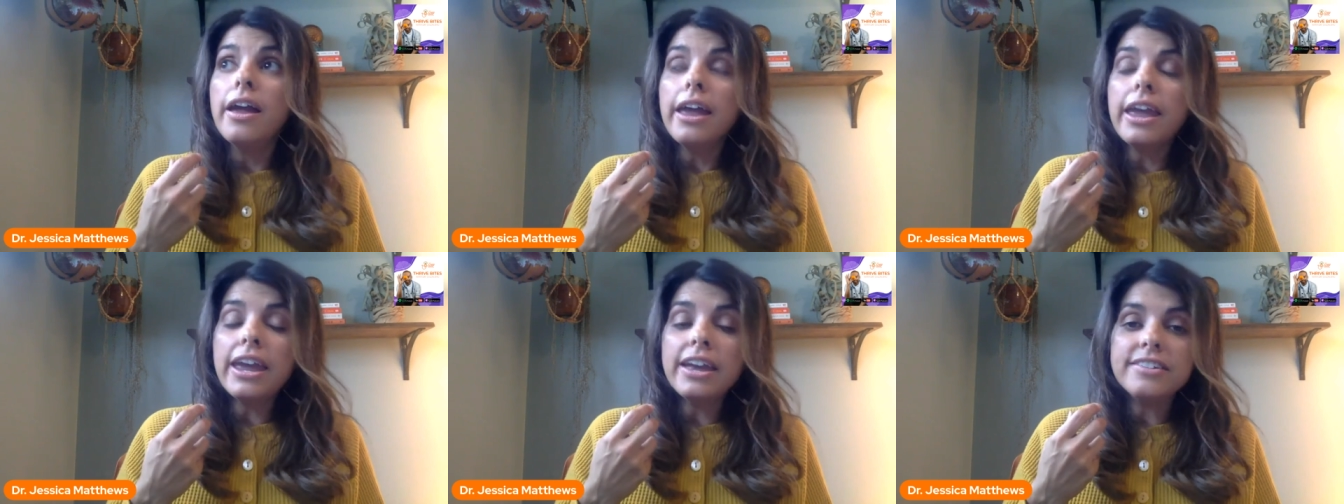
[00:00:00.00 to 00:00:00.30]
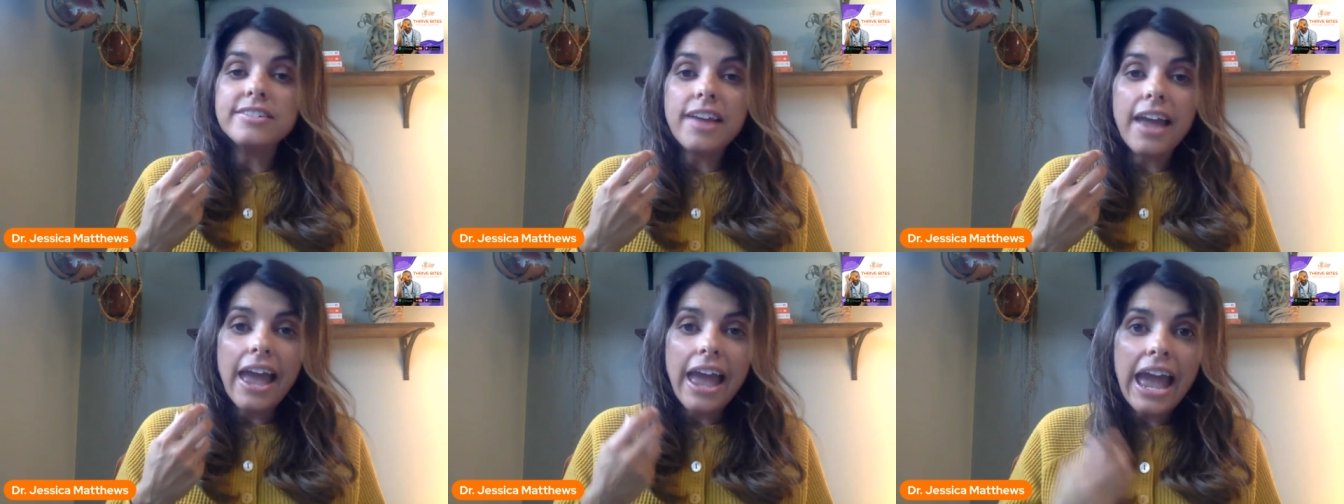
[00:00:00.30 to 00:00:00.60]

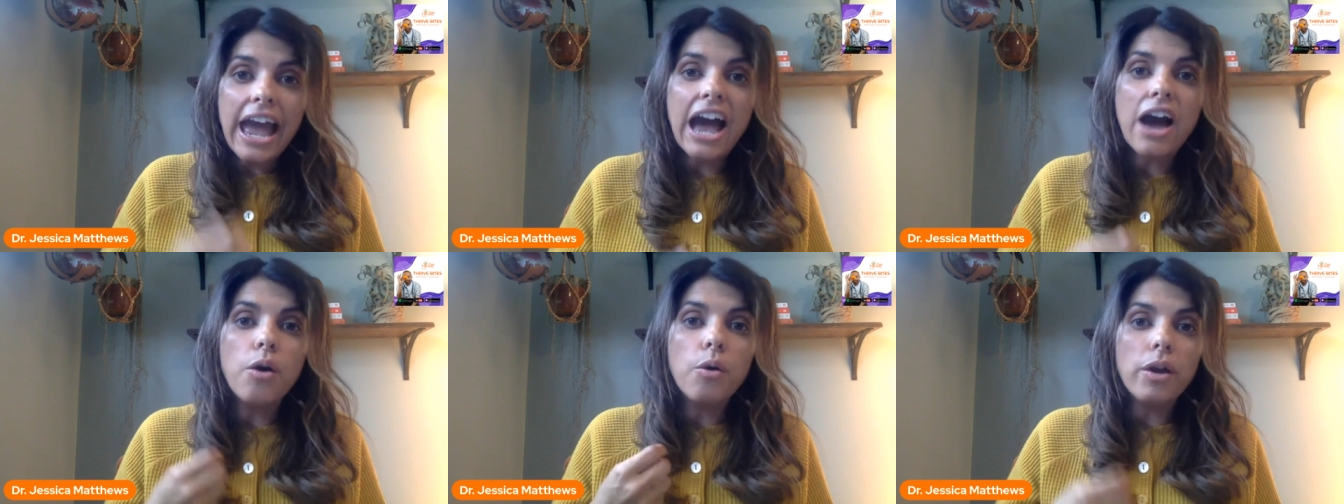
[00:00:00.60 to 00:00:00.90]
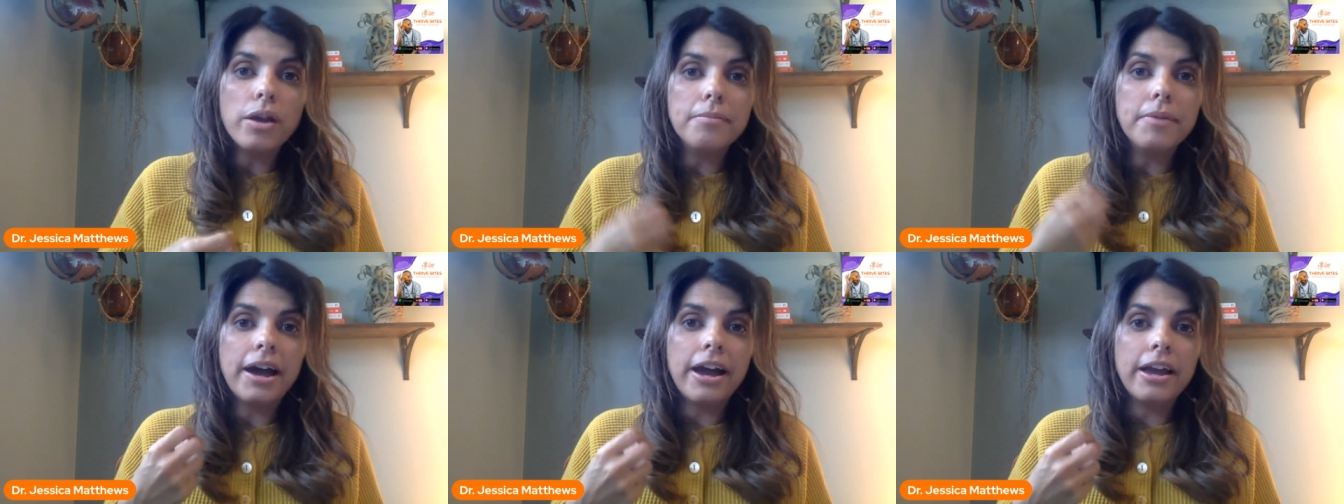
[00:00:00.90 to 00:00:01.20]
It's how
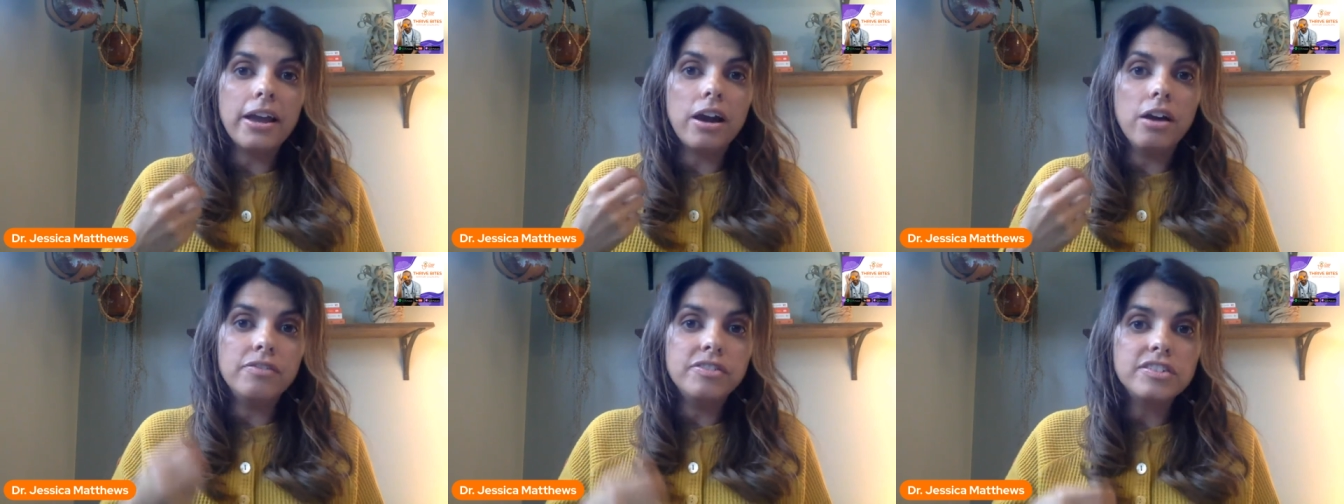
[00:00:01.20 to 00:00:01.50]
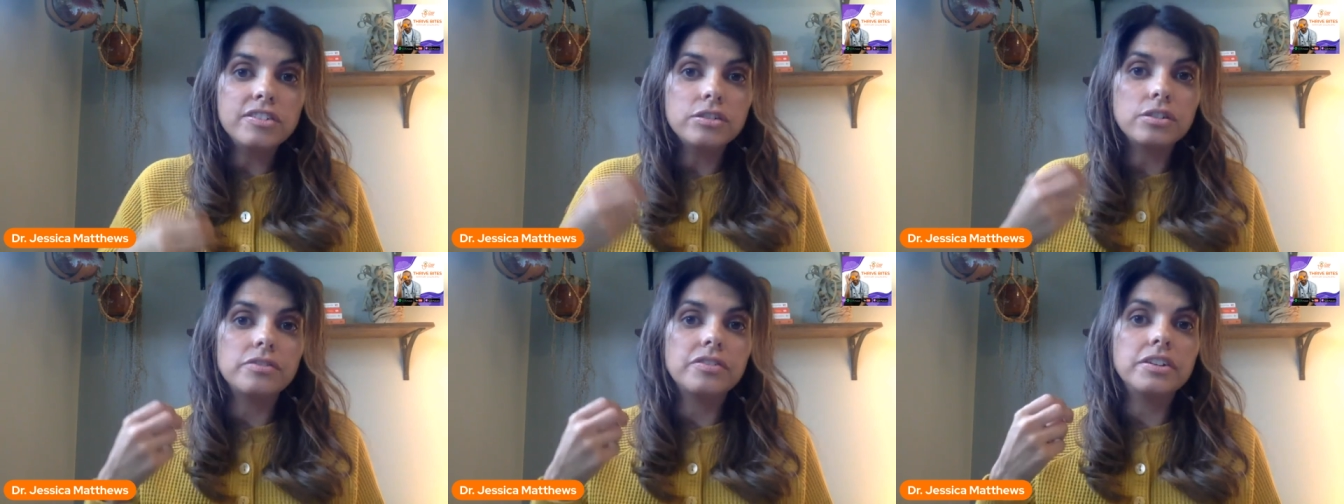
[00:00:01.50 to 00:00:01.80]
am I of
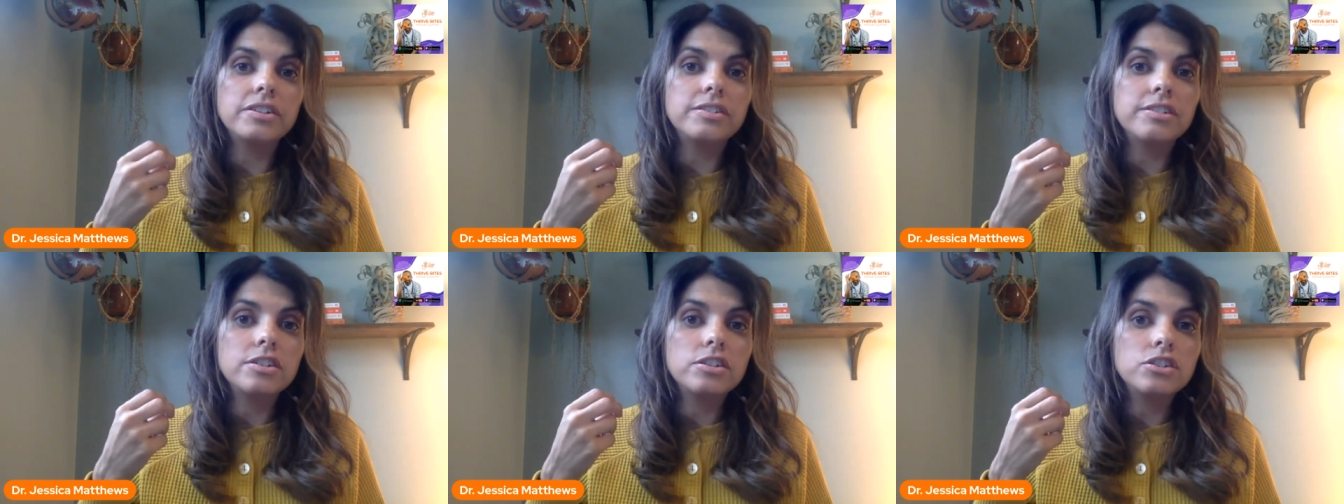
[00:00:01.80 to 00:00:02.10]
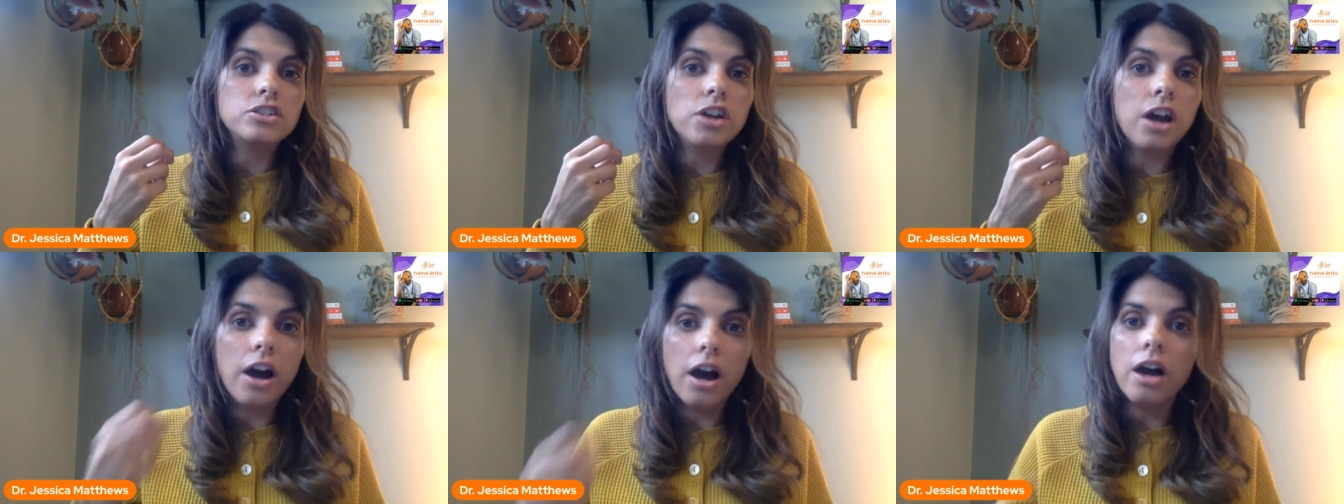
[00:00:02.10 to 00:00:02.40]
service
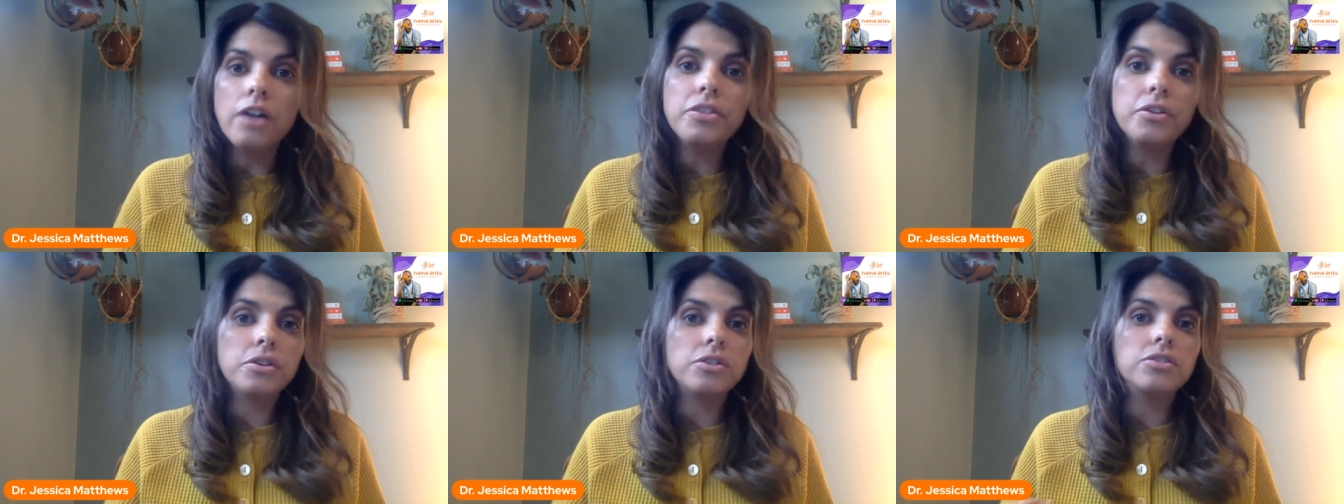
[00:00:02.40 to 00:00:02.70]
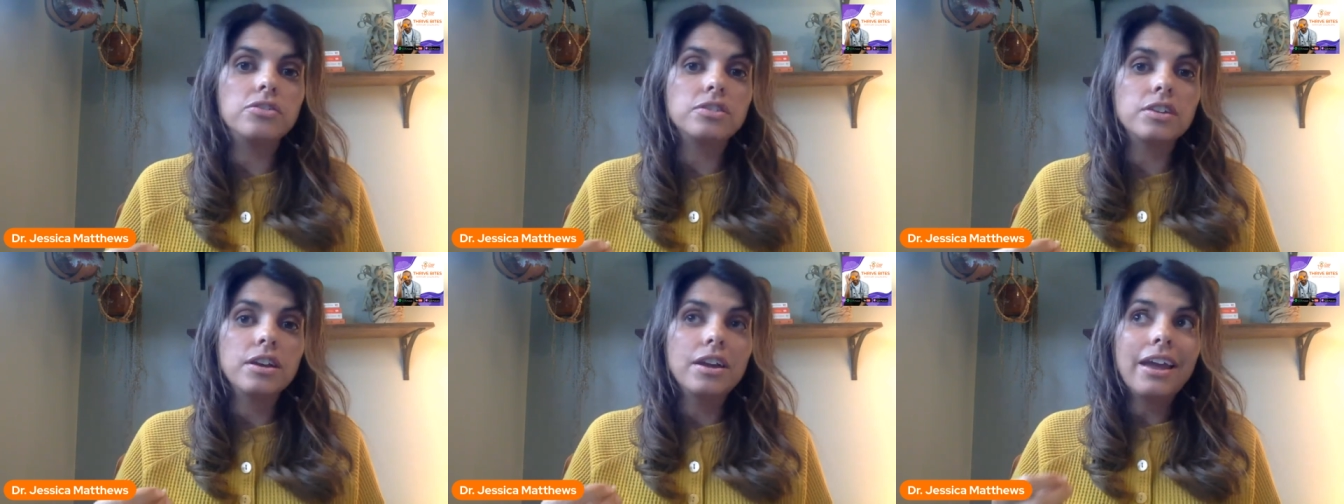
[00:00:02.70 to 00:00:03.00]
to
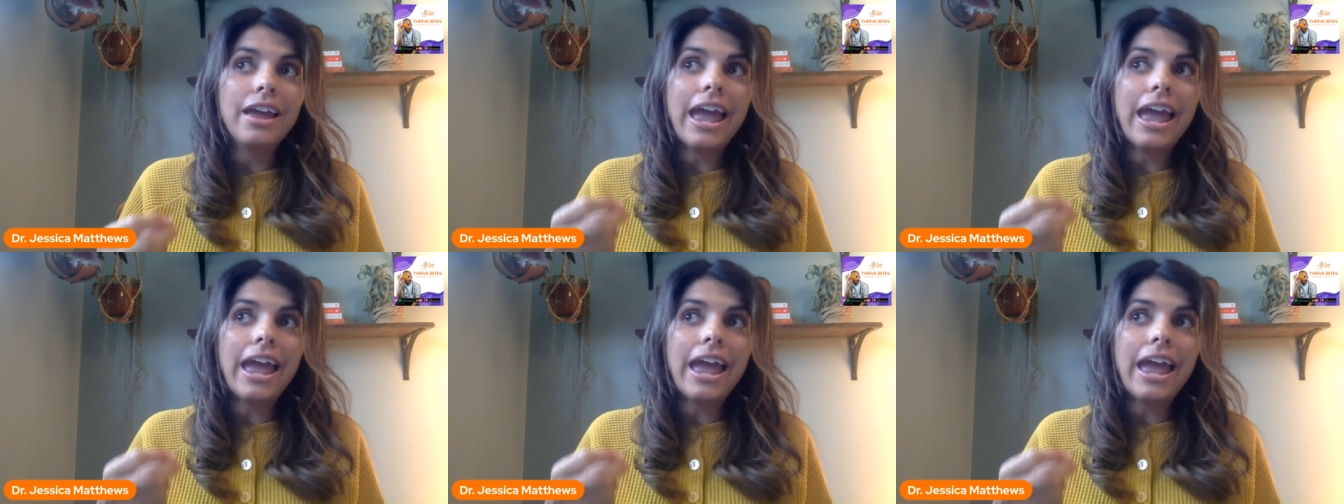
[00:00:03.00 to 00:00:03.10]
others?